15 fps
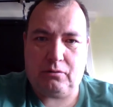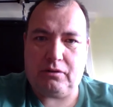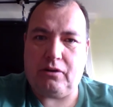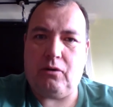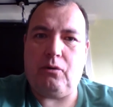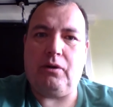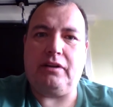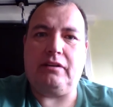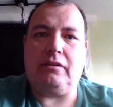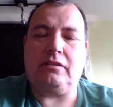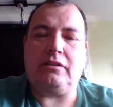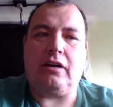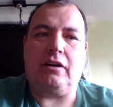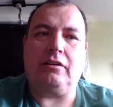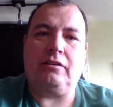go and
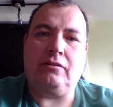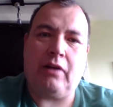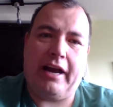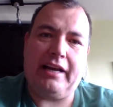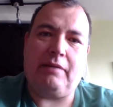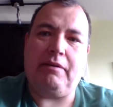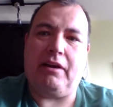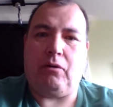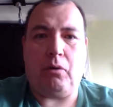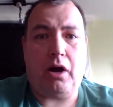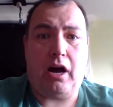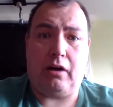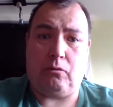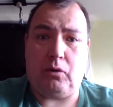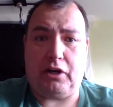start writing to me, oh,
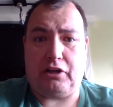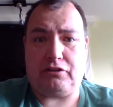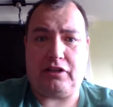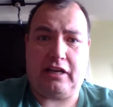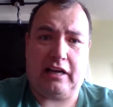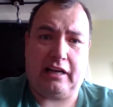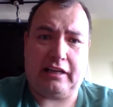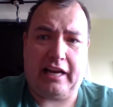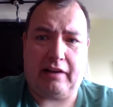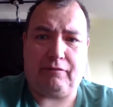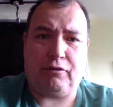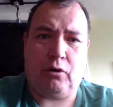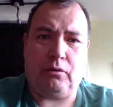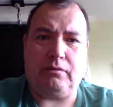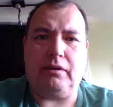what are you saying? I can't
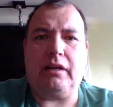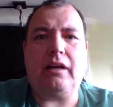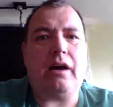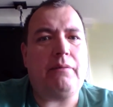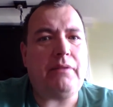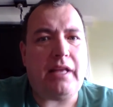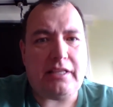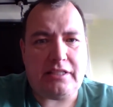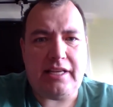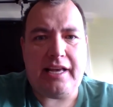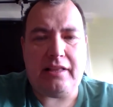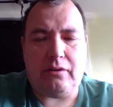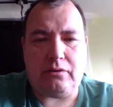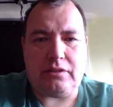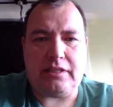vote. No, I'm not saying
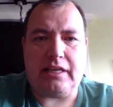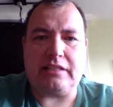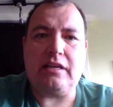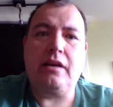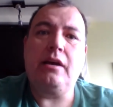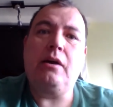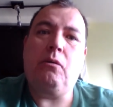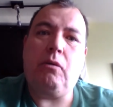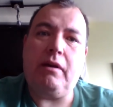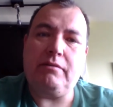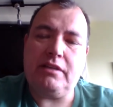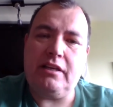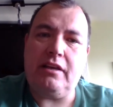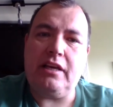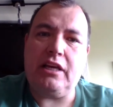those things. What I'm
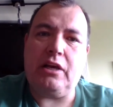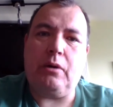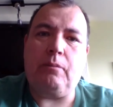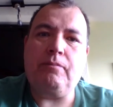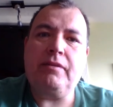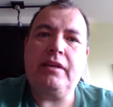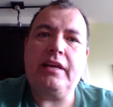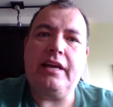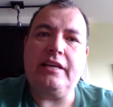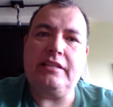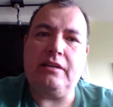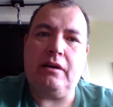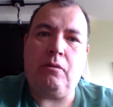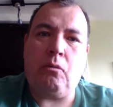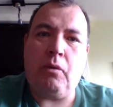telling you is
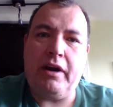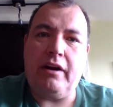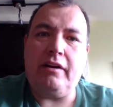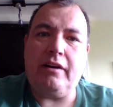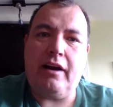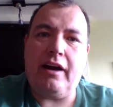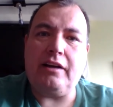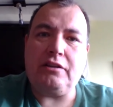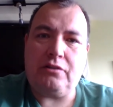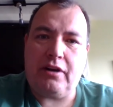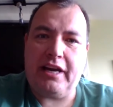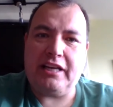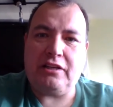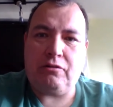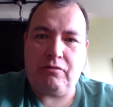that we're not
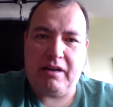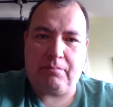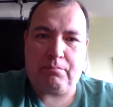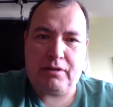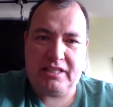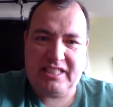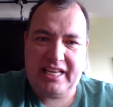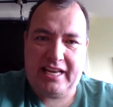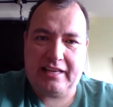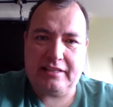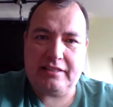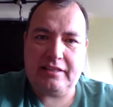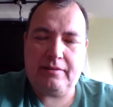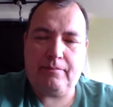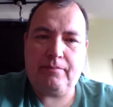trying to
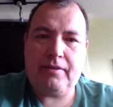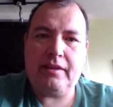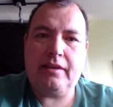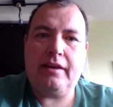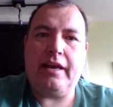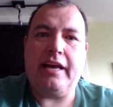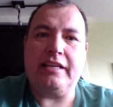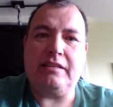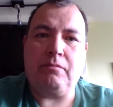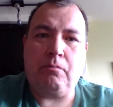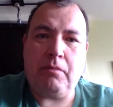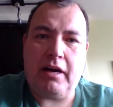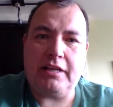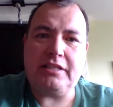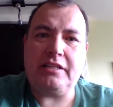represent as
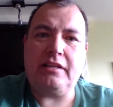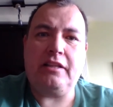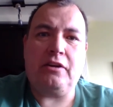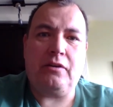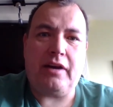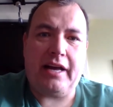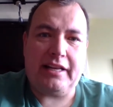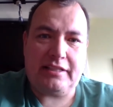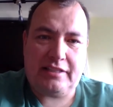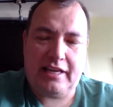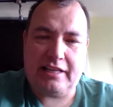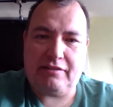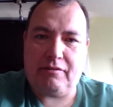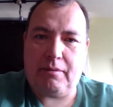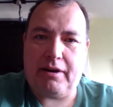much the United States
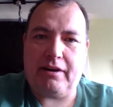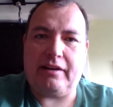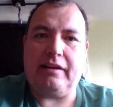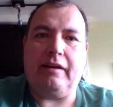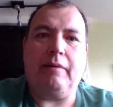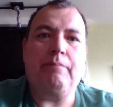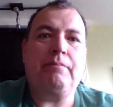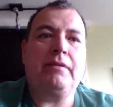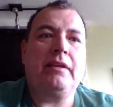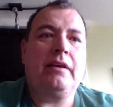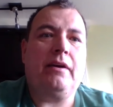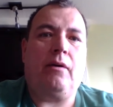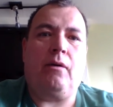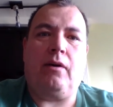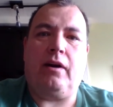of America
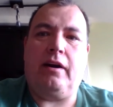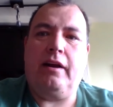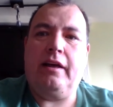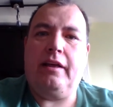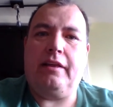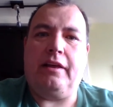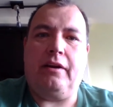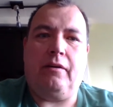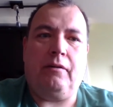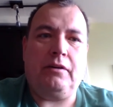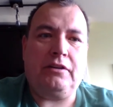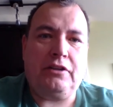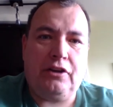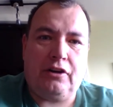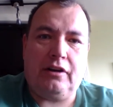or you know
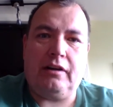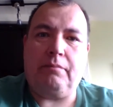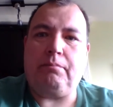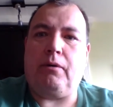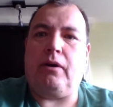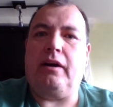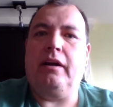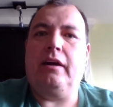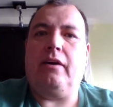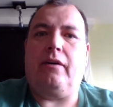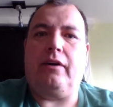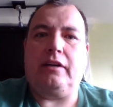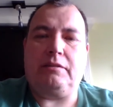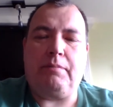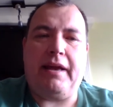Europe or or
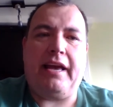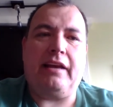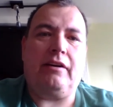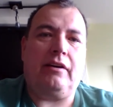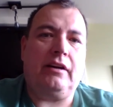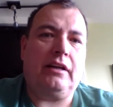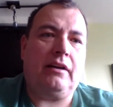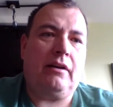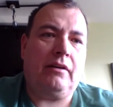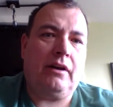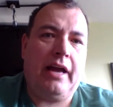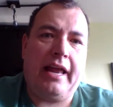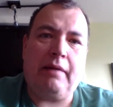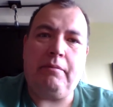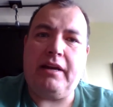Spain or, or
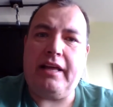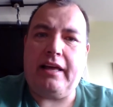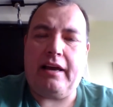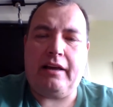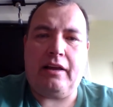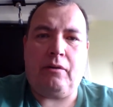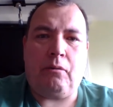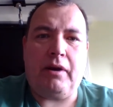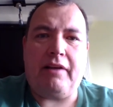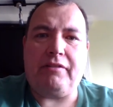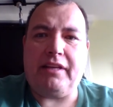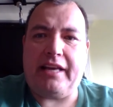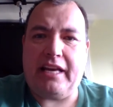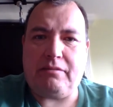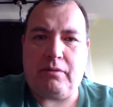anybody you know whatever the
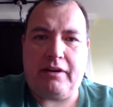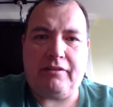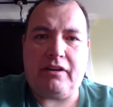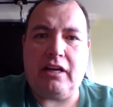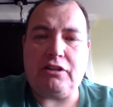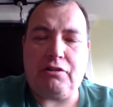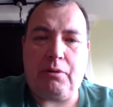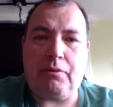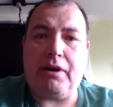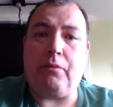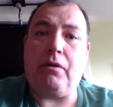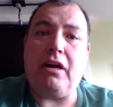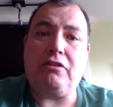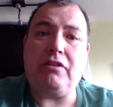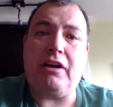case whatever country we're in we're
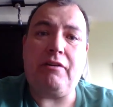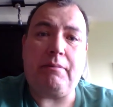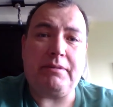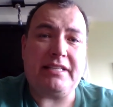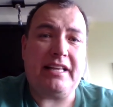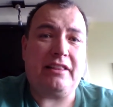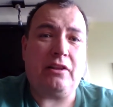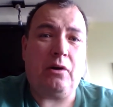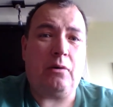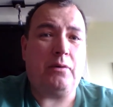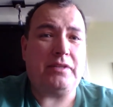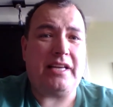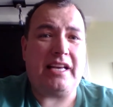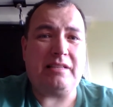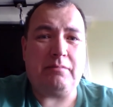not trying to represent those
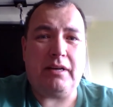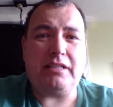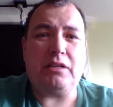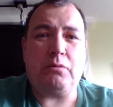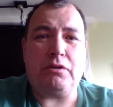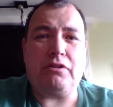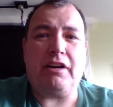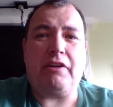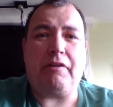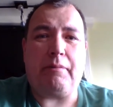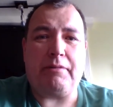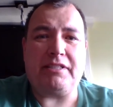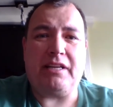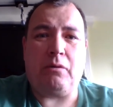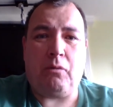as much as we're trying to
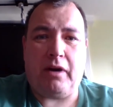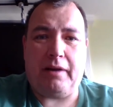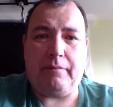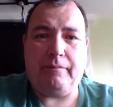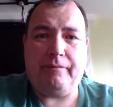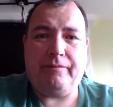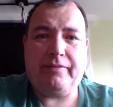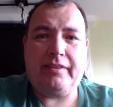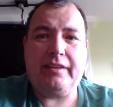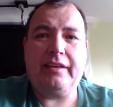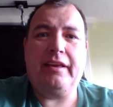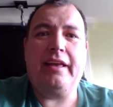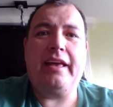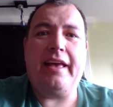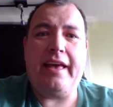represent what
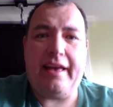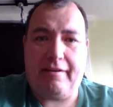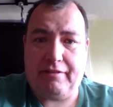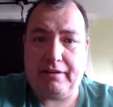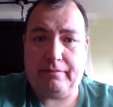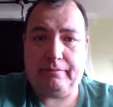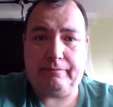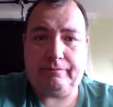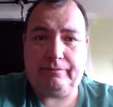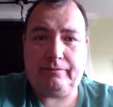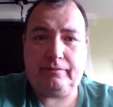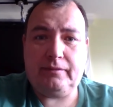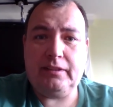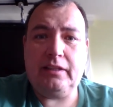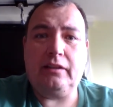heaven,
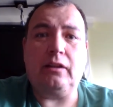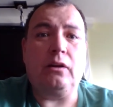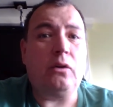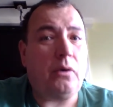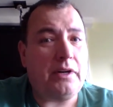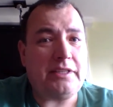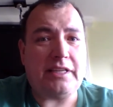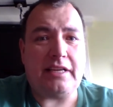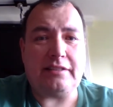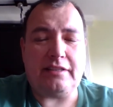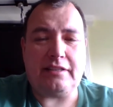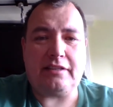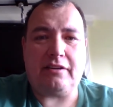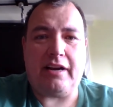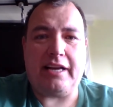the Lord
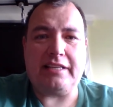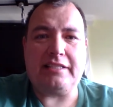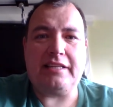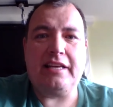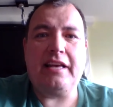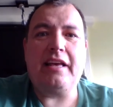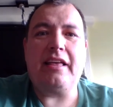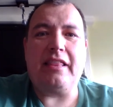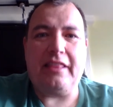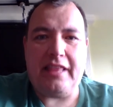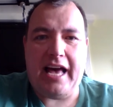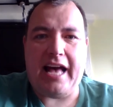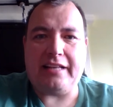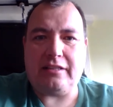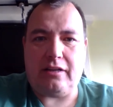Jesus Christ.
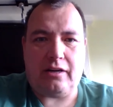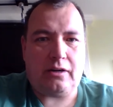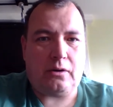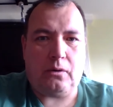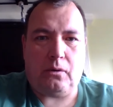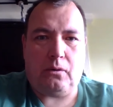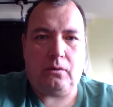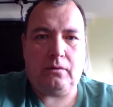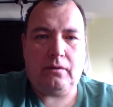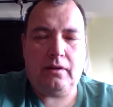That's our goal.